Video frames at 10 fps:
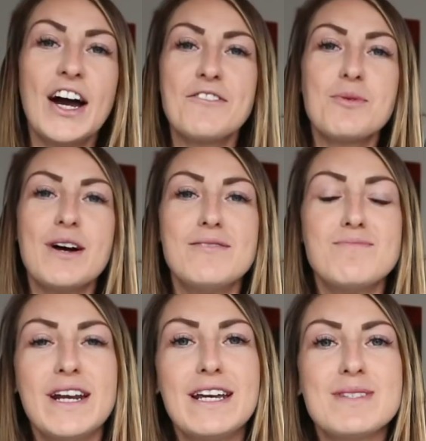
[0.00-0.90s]
Hi everyone,
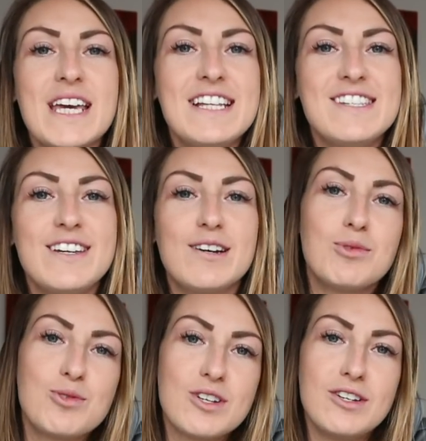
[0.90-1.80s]
my name's Katie. I'm
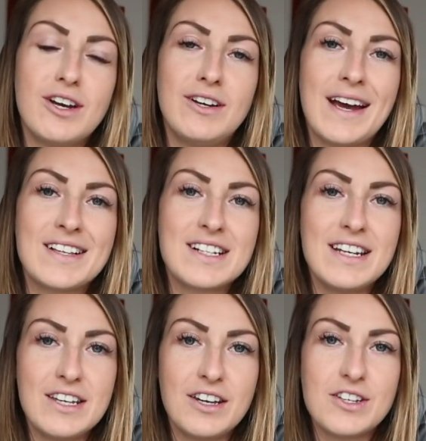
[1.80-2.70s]
also known as
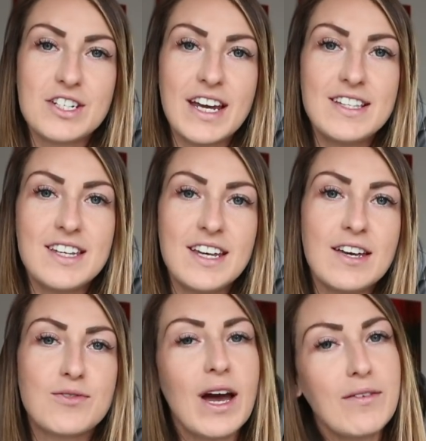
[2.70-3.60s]
Clean Coach Katie.
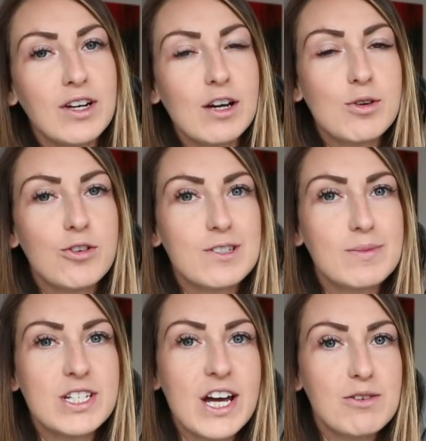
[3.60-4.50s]
If you haven't come across
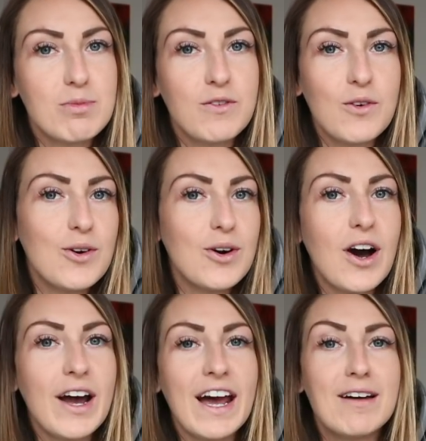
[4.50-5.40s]
my channel before,
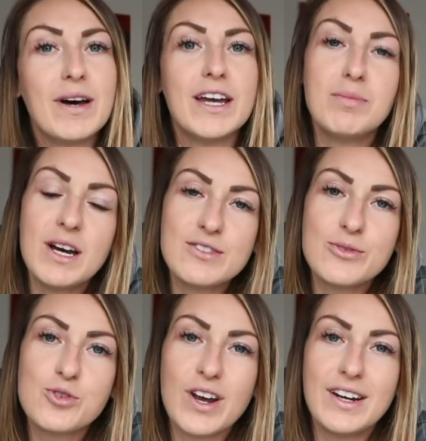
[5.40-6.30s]
I am a
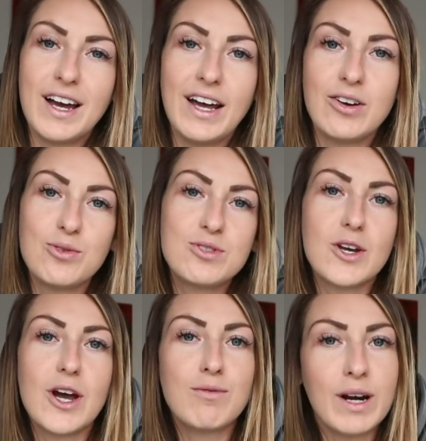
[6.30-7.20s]
personal trainer and
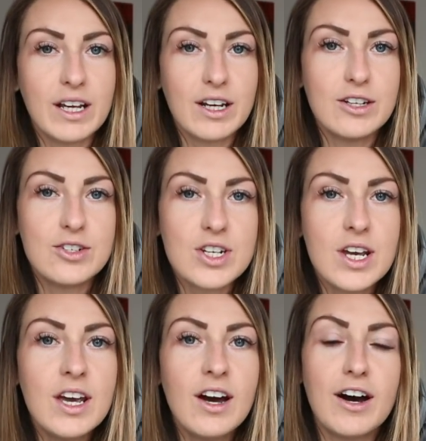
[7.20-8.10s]
also a running coach.
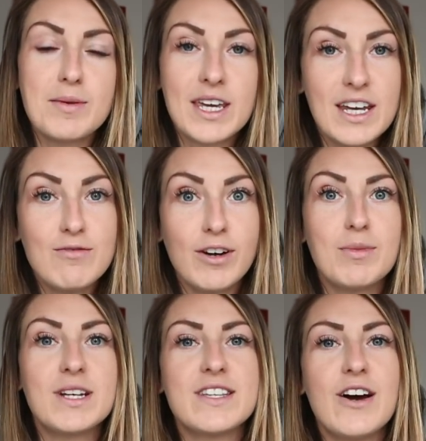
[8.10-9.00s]
I'm a keen runner
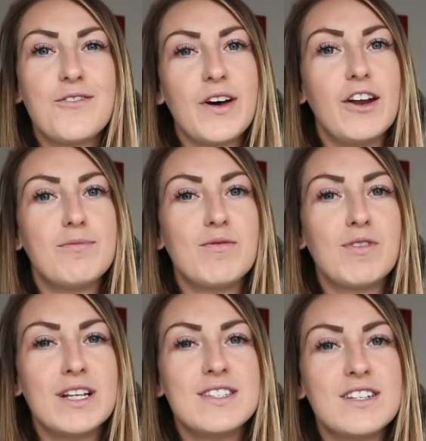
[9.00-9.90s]
myself and I've been
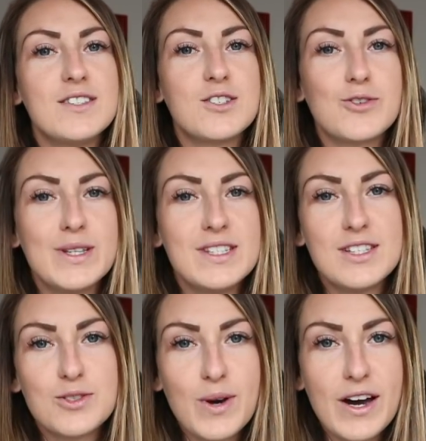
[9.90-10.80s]
running since
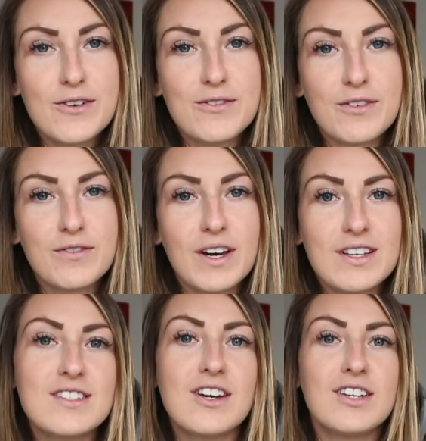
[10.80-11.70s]
2012.
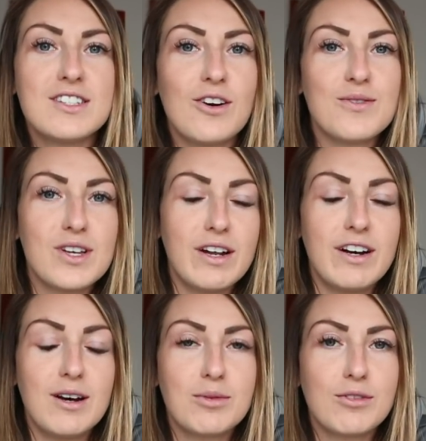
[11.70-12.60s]
First started off
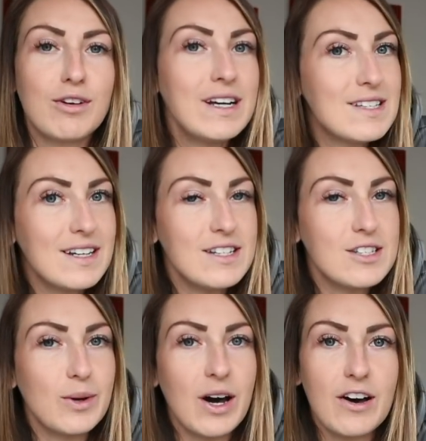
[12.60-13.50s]
signing up crazily
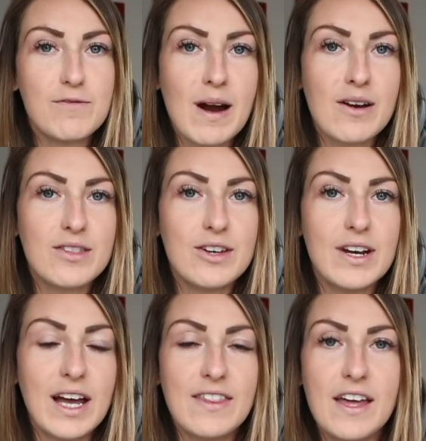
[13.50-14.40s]
to a half
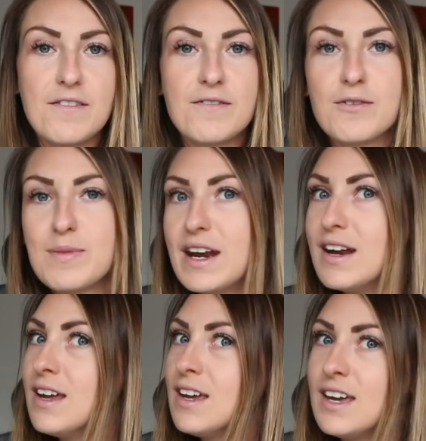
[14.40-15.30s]
marathon and then from
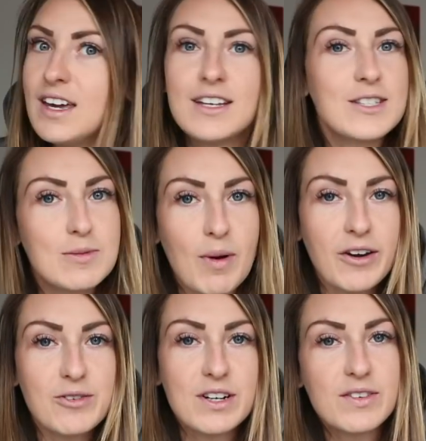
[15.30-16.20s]
then it's
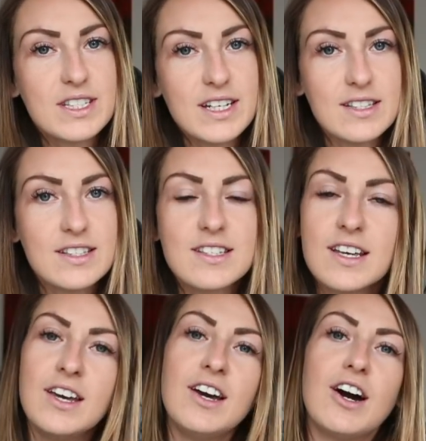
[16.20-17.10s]
spiraled ever since.
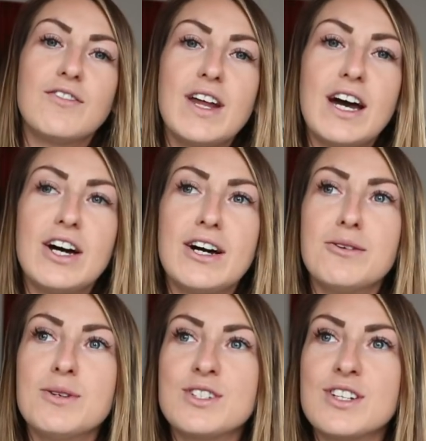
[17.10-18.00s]
I've
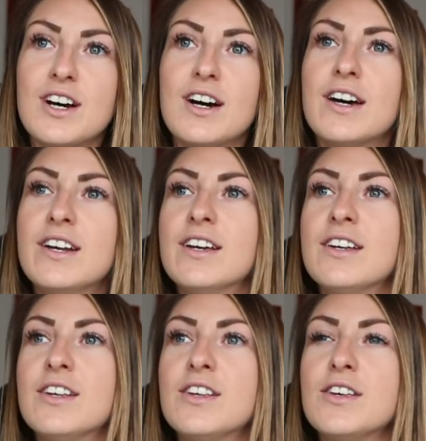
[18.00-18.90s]
now done
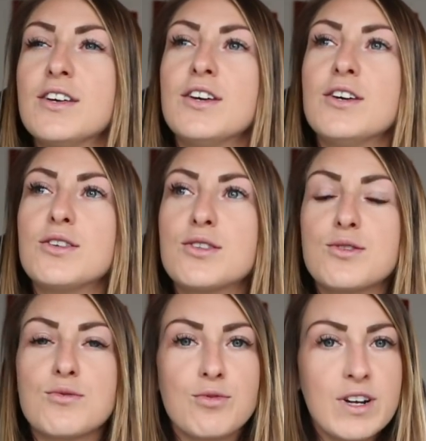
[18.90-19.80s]

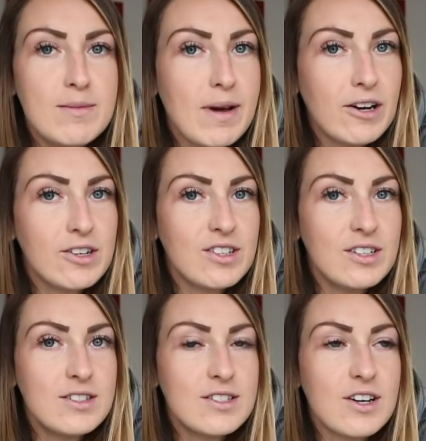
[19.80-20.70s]
3
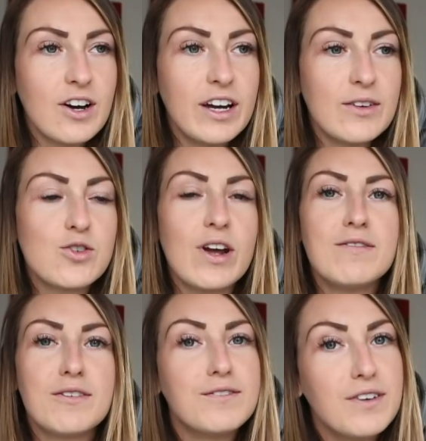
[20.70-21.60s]
marathons. I have
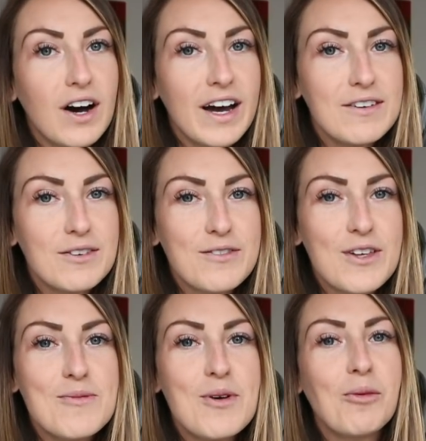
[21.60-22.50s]
trained for 5 of
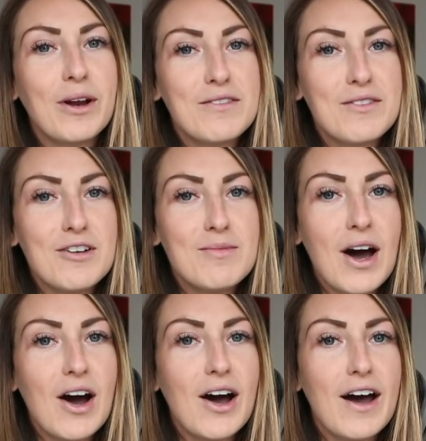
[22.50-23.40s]
them. One of them
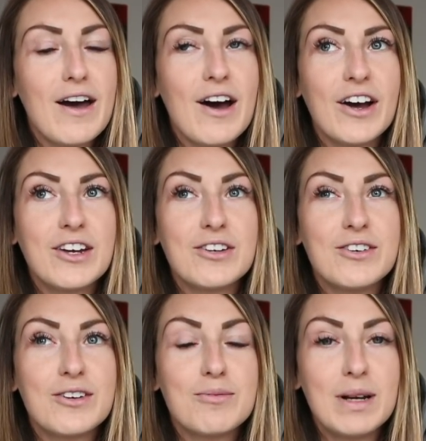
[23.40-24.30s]
I
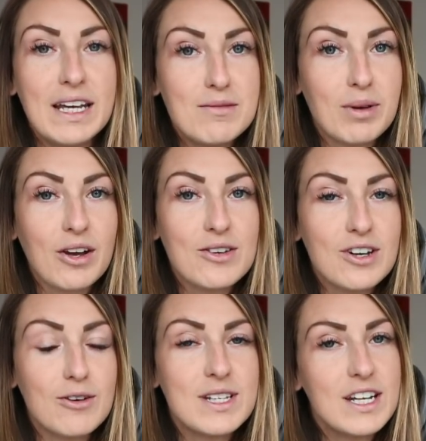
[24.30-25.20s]
couldn't complete because
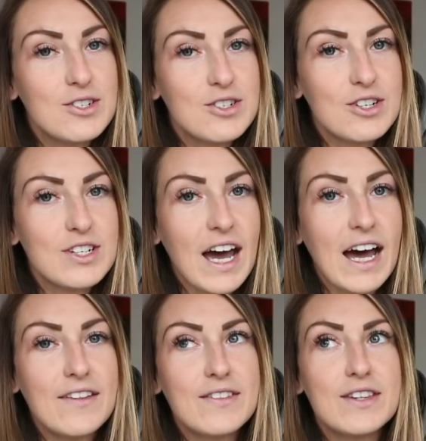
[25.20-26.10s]
I was injured,
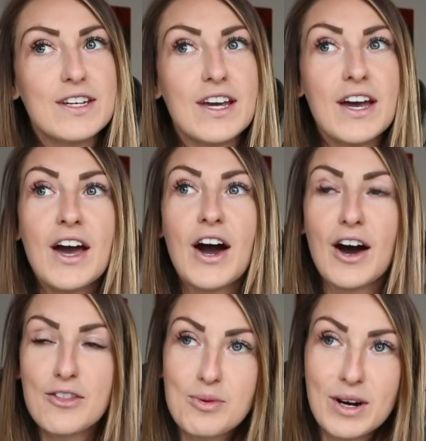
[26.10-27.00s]
and the
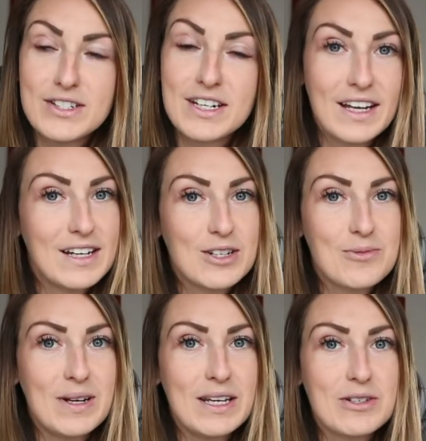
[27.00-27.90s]
other one I didn't get to
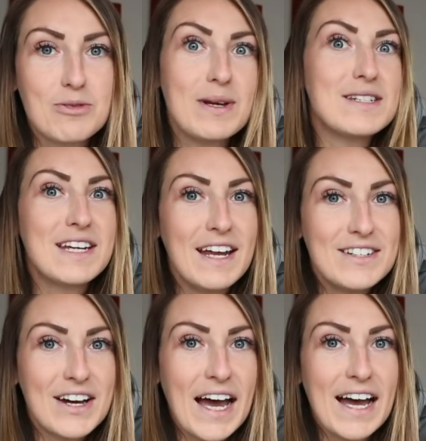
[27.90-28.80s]
complete because we went to
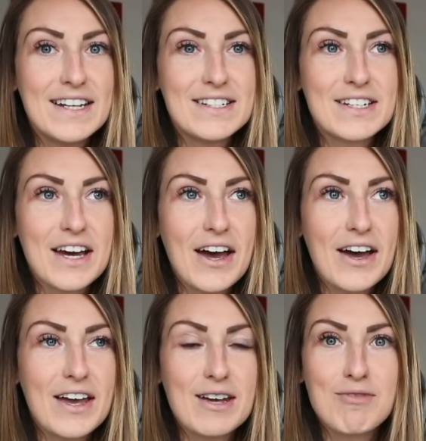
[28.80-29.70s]
Kenya and
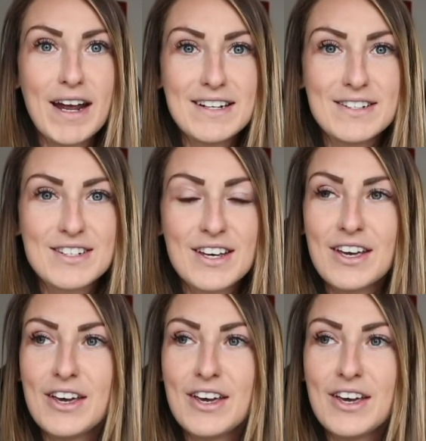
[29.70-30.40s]
it rained